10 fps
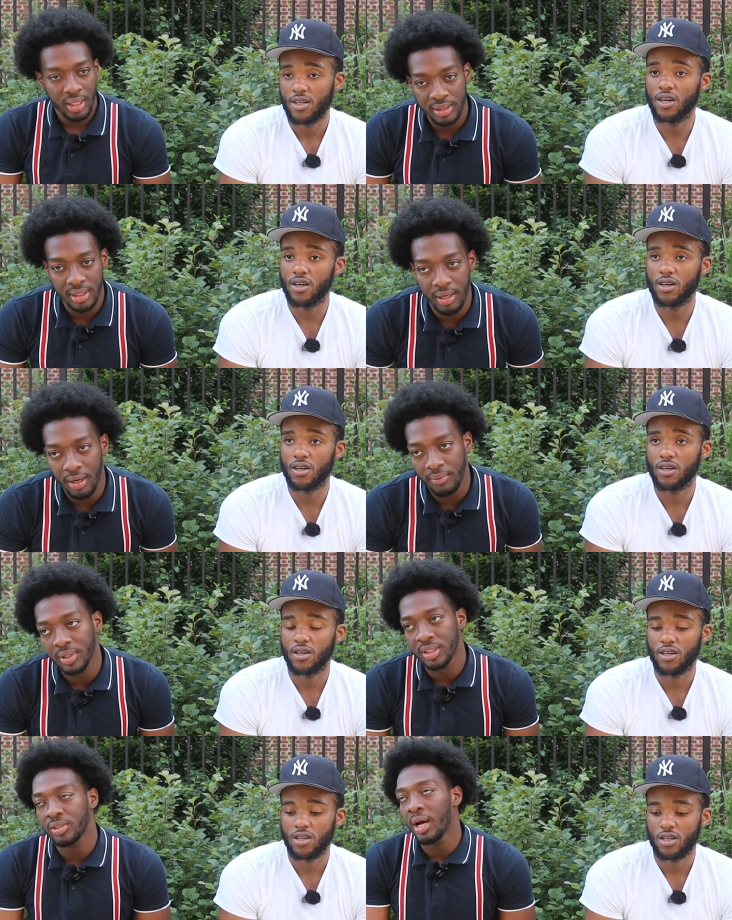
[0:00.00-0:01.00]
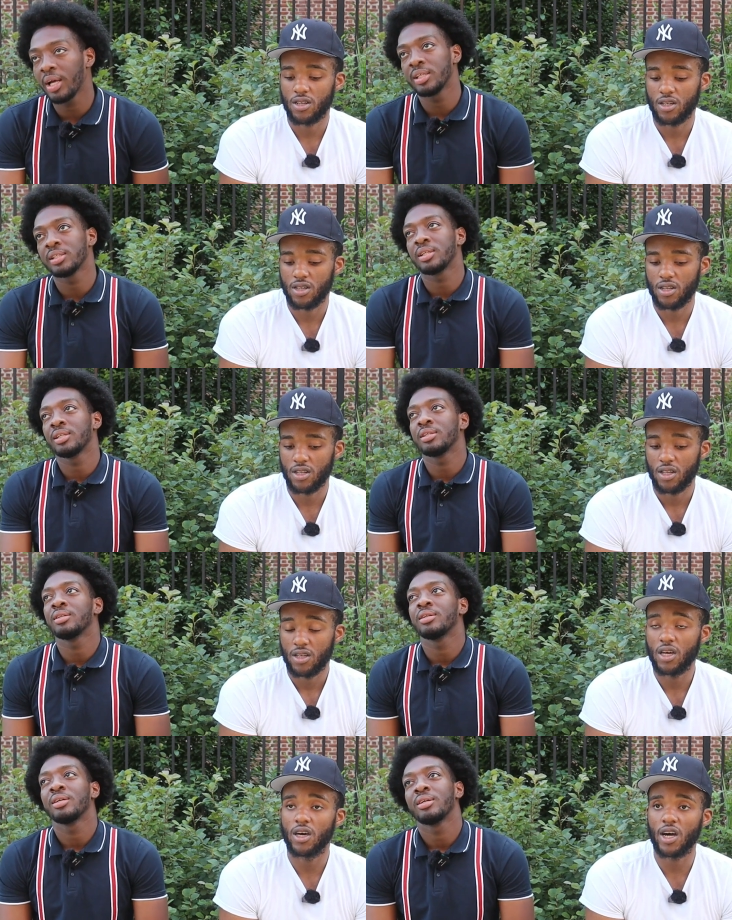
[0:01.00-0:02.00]
Speaker 1: because of this trial and shit.
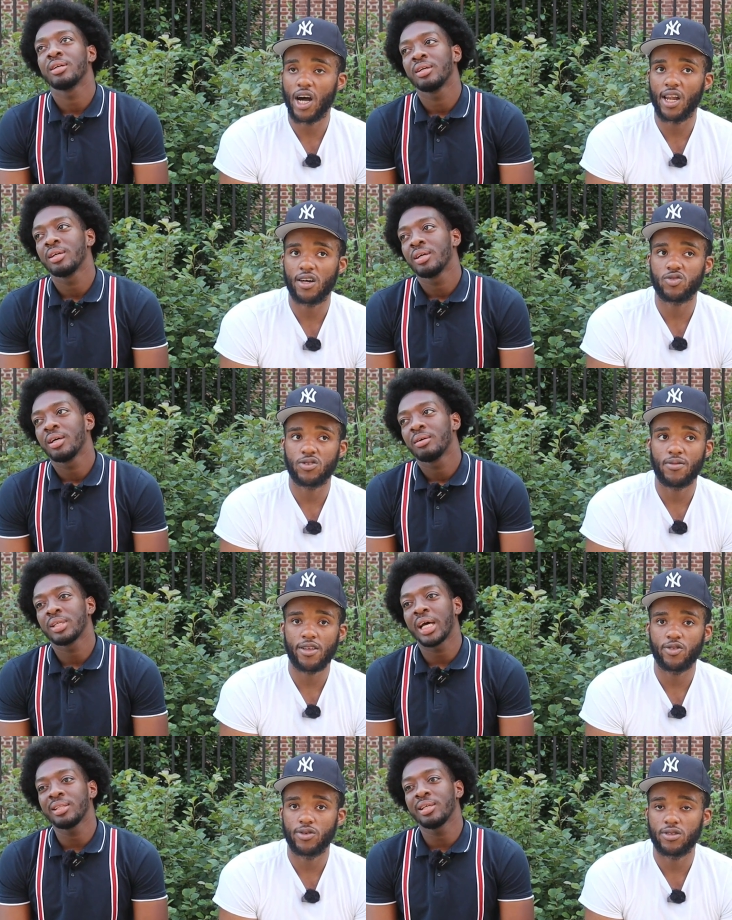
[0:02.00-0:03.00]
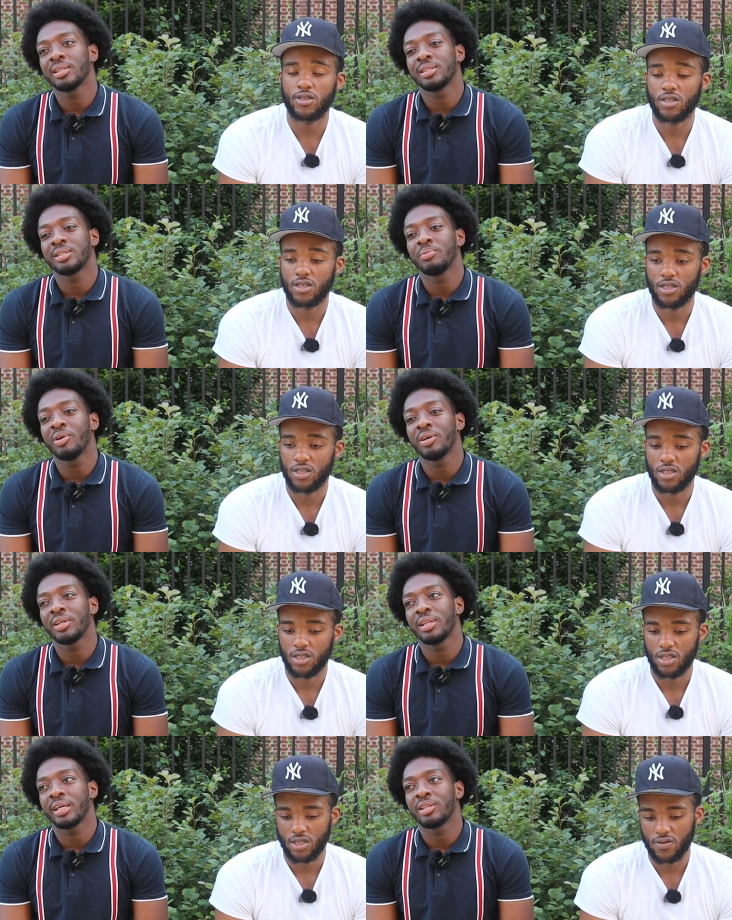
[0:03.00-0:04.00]
Yeah, it got a lot of streaming. I think it's just more
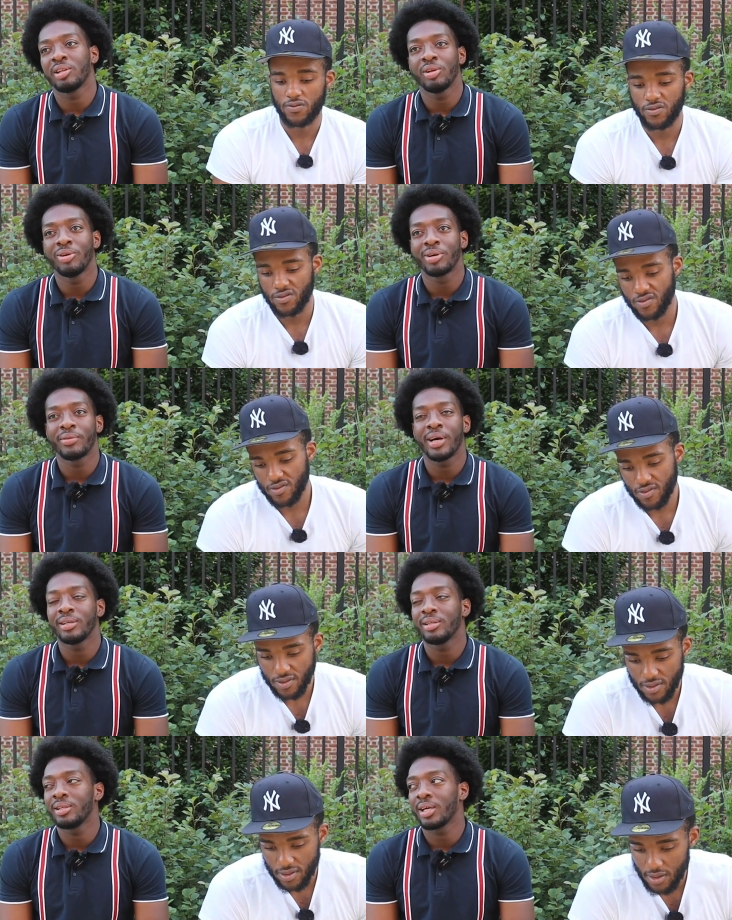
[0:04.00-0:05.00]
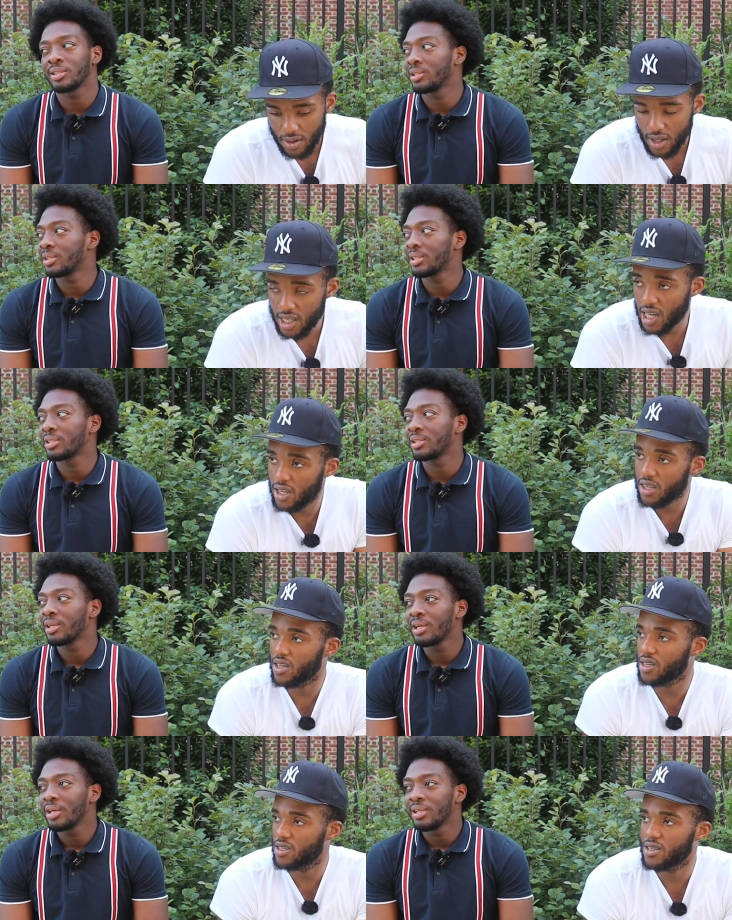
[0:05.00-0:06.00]
to like the lore around it. Niggas is just, this
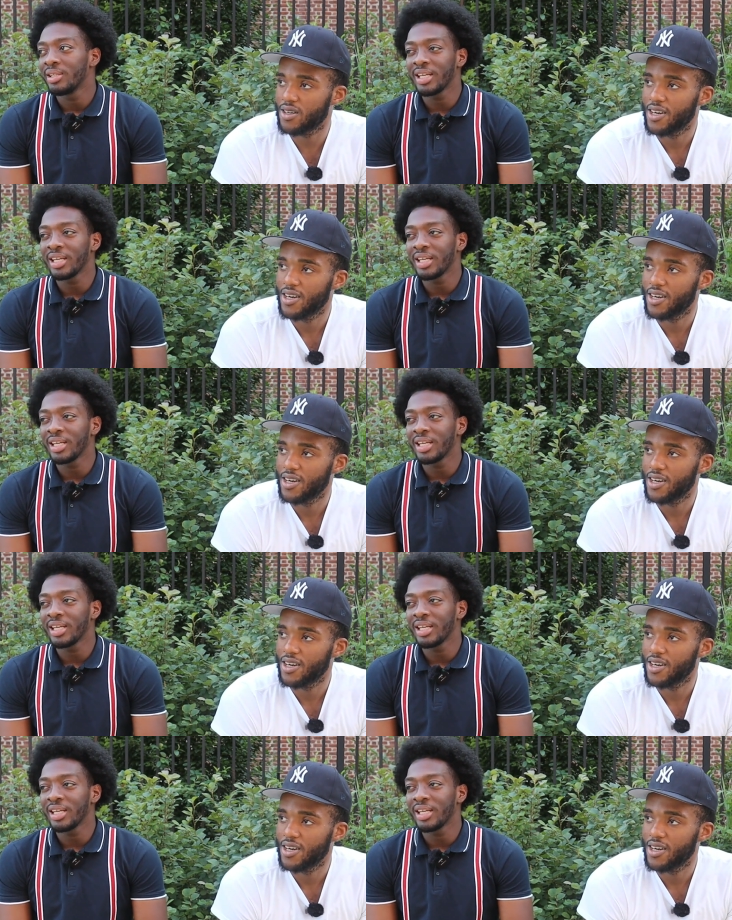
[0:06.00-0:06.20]
nigga.